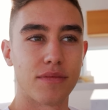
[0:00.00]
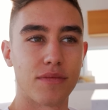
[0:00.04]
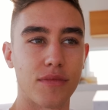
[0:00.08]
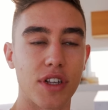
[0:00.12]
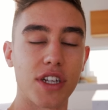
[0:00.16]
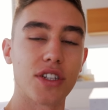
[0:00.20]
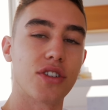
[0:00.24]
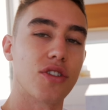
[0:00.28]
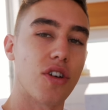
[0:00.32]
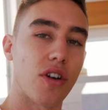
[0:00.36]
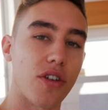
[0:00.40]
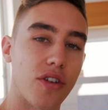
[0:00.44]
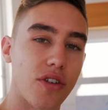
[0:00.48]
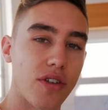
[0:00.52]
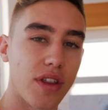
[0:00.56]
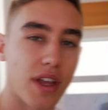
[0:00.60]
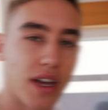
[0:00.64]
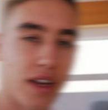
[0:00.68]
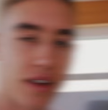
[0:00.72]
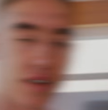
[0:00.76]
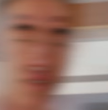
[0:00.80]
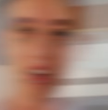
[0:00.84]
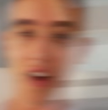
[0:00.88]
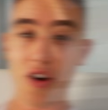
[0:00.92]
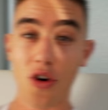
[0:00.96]
Let's go do
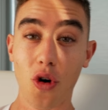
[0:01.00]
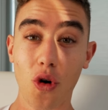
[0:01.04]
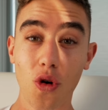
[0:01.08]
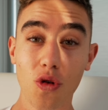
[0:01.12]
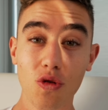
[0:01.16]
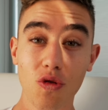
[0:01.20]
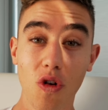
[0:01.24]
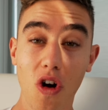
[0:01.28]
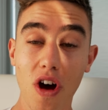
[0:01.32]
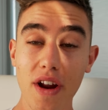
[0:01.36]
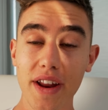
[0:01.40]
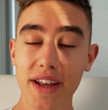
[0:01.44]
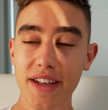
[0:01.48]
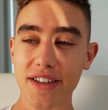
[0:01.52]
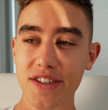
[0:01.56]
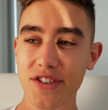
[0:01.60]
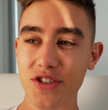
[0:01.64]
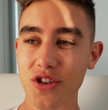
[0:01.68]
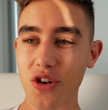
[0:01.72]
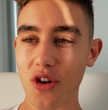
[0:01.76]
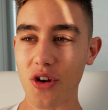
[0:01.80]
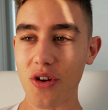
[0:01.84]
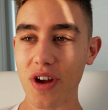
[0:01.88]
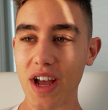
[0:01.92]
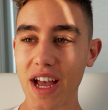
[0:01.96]
that. Alrighty,
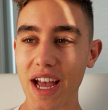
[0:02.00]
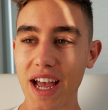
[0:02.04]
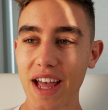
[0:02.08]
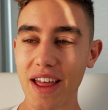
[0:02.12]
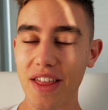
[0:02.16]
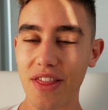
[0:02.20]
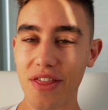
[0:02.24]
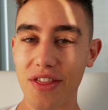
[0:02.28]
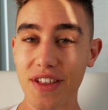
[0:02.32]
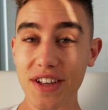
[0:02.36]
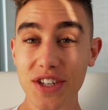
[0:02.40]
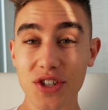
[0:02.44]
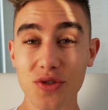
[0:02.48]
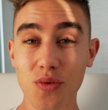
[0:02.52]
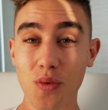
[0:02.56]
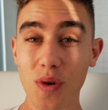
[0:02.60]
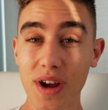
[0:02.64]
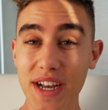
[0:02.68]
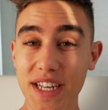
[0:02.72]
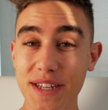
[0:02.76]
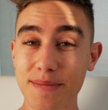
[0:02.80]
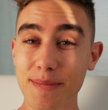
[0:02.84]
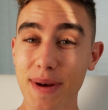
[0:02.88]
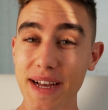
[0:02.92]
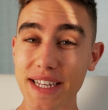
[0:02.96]
so this
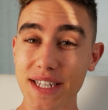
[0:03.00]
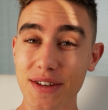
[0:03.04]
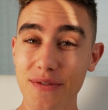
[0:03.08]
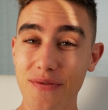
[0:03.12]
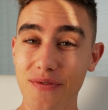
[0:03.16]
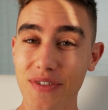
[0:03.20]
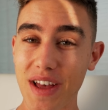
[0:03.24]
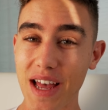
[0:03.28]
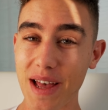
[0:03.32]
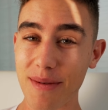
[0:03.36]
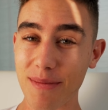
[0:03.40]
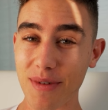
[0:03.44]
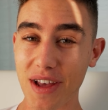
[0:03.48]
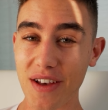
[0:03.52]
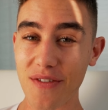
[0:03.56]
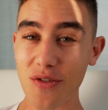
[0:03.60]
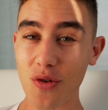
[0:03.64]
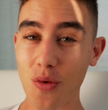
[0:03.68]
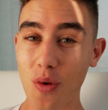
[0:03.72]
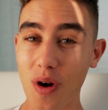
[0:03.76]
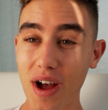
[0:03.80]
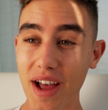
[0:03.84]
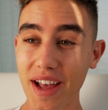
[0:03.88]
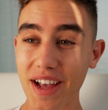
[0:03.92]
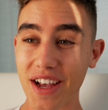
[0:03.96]
week's massive fam
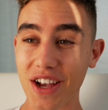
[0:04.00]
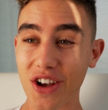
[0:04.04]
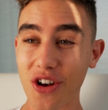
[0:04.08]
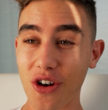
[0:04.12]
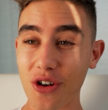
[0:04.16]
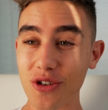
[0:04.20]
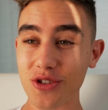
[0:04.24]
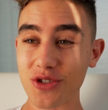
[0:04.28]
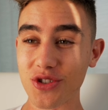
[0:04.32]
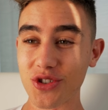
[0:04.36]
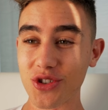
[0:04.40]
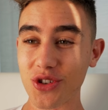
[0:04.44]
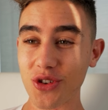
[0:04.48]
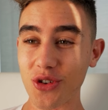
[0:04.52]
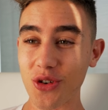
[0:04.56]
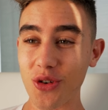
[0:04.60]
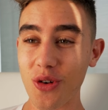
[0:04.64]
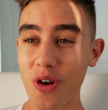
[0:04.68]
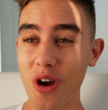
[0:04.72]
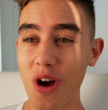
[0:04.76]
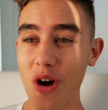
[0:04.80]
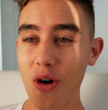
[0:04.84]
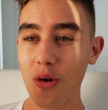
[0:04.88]
giveaway goes to